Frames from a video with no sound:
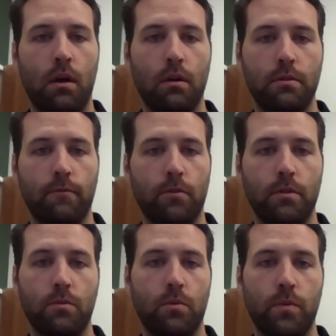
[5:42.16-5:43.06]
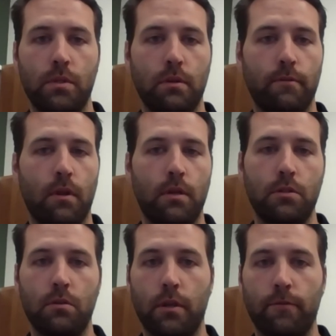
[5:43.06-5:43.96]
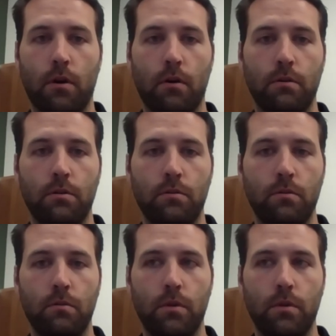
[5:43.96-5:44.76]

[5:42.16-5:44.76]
So for instance, when we send a digital gift card to,